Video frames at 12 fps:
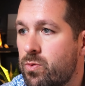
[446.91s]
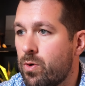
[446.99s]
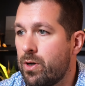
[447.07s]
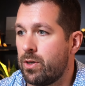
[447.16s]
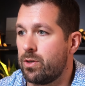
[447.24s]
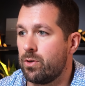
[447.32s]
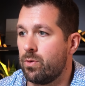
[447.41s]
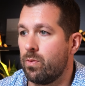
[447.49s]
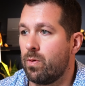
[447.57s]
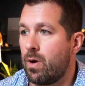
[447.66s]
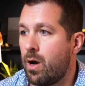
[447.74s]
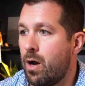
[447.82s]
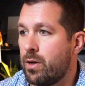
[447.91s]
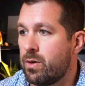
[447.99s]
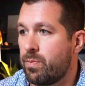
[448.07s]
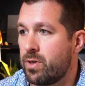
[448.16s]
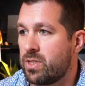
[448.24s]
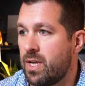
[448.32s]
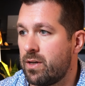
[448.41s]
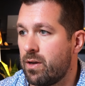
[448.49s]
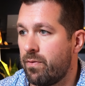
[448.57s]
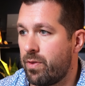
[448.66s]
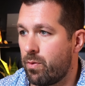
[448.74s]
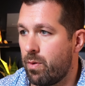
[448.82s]
we're going to do 100%
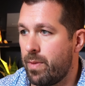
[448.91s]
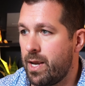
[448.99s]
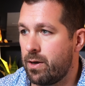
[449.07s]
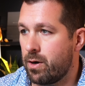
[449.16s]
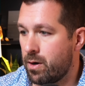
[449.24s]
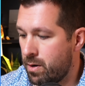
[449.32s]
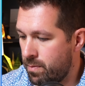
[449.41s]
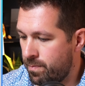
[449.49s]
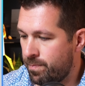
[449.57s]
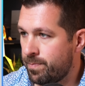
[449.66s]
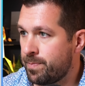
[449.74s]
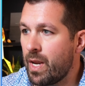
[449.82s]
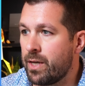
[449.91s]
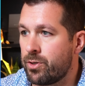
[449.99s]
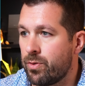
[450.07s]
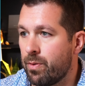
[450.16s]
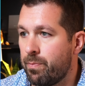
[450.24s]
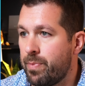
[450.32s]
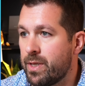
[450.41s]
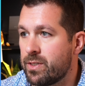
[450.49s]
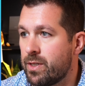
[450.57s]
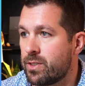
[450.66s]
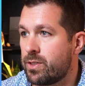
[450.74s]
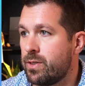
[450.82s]
of the remainder into the
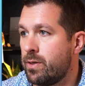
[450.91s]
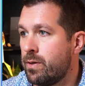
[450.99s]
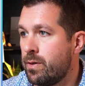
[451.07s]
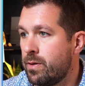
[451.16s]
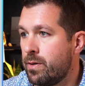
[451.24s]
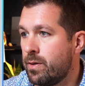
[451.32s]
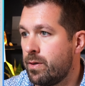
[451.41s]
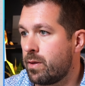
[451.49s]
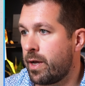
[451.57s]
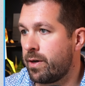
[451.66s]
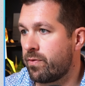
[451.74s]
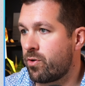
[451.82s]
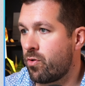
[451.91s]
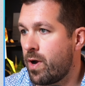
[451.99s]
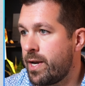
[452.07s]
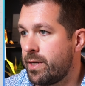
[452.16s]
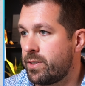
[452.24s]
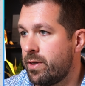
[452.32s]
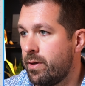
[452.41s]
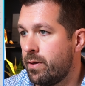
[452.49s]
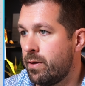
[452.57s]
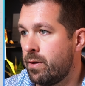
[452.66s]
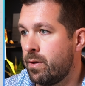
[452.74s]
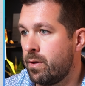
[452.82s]
business line of credit.
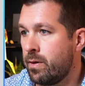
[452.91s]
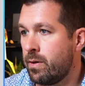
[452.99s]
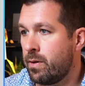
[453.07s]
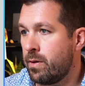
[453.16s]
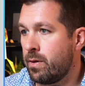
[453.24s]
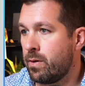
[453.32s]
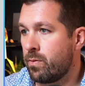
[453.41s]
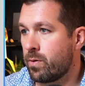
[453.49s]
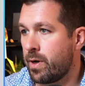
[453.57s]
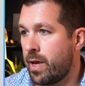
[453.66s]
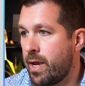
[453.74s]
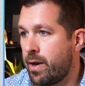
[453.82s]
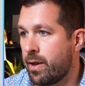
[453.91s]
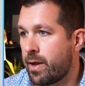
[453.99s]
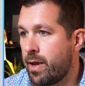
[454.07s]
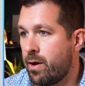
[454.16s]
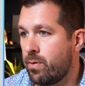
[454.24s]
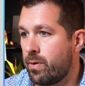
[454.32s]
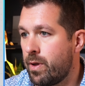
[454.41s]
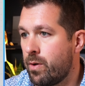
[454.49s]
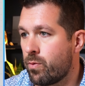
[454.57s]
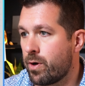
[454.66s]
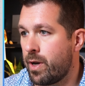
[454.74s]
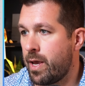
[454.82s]
We're going to add an account, and
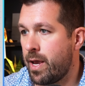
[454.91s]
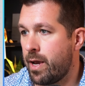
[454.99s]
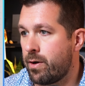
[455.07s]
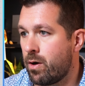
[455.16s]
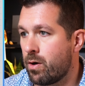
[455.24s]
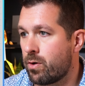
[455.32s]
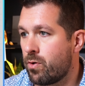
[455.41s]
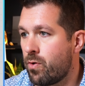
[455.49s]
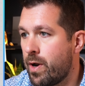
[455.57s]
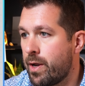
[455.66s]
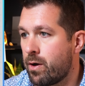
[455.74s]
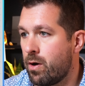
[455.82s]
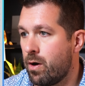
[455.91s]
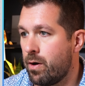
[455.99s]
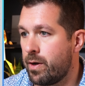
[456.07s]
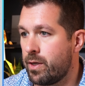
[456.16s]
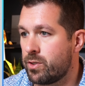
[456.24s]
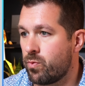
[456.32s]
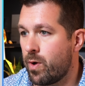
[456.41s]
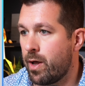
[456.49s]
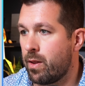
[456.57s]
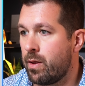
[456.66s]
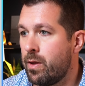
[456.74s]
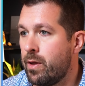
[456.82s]
we're going to add our credit card as
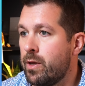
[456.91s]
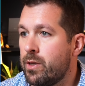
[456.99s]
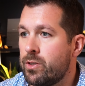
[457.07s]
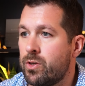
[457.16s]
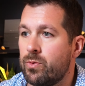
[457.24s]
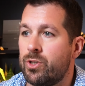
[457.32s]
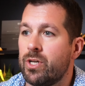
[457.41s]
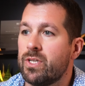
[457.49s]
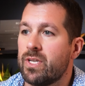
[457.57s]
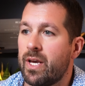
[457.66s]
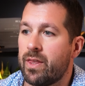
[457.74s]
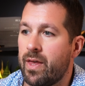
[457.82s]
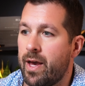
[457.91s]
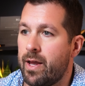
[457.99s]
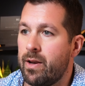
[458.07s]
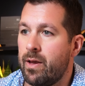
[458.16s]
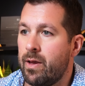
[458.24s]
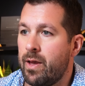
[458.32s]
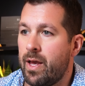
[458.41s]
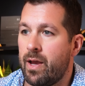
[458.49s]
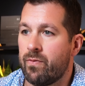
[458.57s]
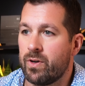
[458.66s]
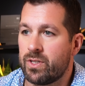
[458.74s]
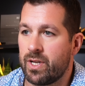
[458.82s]
well. So just like that,
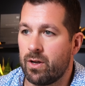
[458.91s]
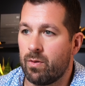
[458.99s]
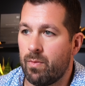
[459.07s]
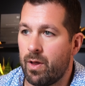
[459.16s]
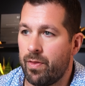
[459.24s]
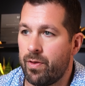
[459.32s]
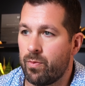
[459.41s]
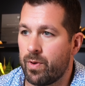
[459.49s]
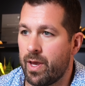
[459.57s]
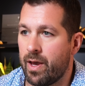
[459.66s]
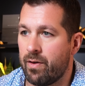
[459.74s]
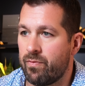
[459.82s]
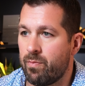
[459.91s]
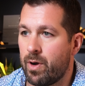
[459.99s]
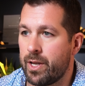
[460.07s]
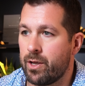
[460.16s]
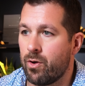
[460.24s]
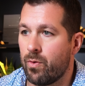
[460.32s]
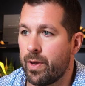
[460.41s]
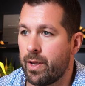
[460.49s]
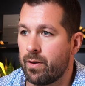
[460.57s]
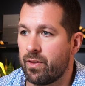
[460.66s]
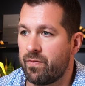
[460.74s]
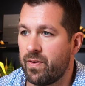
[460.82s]
every single month we have money
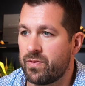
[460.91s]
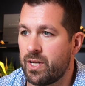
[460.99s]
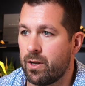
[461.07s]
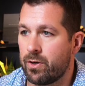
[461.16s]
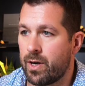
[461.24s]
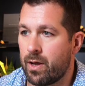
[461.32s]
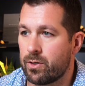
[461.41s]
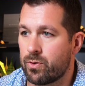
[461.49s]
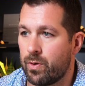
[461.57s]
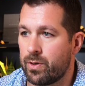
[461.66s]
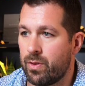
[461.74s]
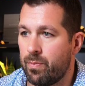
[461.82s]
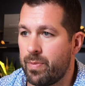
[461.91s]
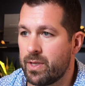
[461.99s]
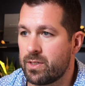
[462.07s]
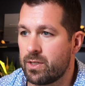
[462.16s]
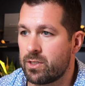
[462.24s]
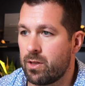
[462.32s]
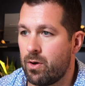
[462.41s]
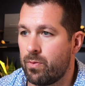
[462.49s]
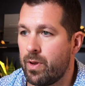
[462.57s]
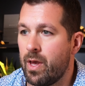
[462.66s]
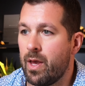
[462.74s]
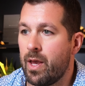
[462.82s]
going, the $1,500 going to the business
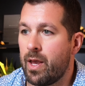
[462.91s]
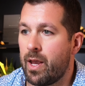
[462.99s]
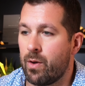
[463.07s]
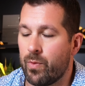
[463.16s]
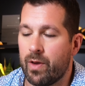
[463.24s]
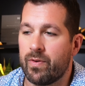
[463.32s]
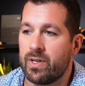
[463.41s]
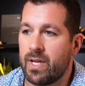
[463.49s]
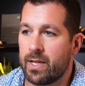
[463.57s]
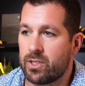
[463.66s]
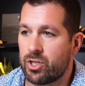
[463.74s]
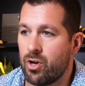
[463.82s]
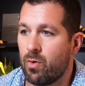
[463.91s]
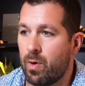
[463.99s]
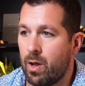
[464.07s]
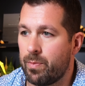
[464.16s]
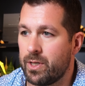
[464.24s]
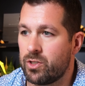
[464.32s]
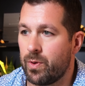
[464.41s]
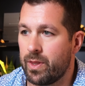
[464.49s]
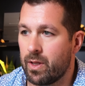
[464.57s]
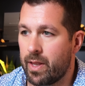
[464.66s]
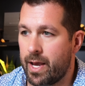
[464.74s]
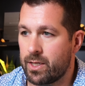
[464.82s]
loan, and we have a debt snowball between
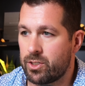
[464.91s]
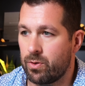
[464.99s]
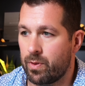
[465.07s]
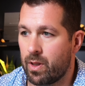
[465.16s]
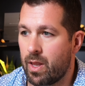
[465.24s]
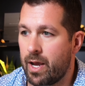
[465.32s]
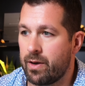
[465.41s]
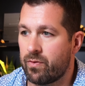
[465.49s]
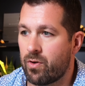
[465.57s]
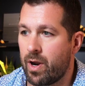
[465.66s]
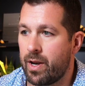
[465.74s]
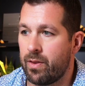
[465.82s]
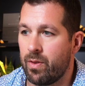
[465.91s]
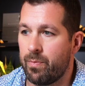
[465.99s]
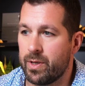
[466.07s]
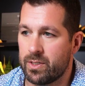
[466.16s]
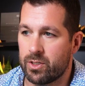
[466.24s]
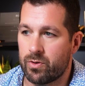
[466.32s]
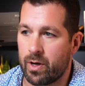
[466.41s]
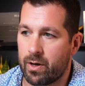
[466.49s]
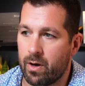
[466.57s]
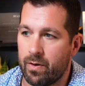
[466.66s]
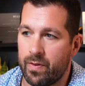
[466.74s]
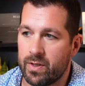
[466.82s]
the last two, the line of credit and the business credit
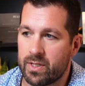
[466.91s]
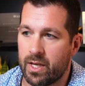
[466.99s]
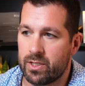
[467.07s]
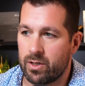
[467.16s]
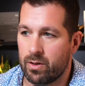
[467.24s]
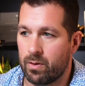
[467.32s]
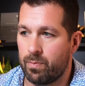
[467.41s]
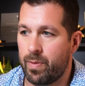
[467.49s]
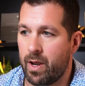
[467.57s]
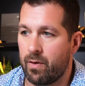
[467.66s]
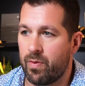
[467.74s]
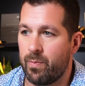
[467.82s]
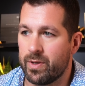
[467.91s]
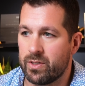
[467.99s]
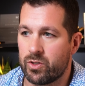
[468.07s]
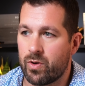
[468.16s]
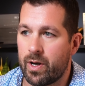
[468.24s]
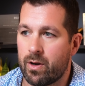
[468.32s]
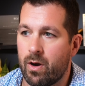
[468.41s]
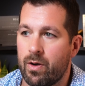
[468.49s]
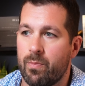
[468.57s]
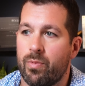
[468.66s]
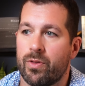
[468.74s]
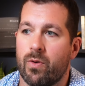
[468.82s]
card. In this case, it'll pay off the business credit card
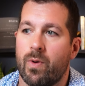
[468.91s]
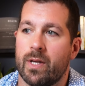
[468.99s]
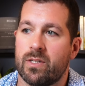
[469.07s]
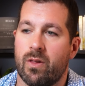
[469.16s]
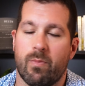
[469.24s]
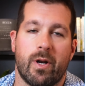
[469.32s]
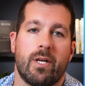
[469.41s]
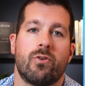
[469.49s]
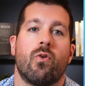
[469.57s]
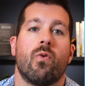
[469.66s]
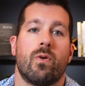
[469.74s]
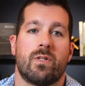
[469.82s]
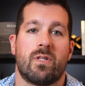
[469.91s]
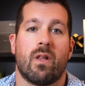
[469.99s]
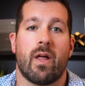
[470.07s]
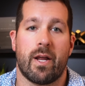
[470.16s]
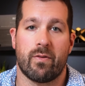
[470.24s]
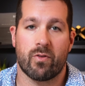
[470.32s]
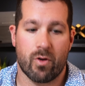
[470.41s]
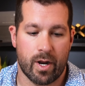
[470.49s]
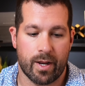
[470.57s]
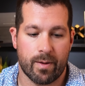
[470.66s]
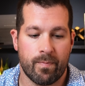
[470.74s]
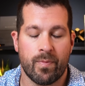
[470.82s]
and put the rest of the money towards the line of
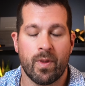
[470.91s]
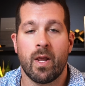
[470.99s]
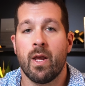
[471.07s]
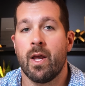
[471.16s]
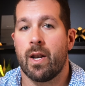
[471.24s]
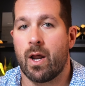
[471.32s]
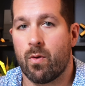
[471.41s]
credit. Now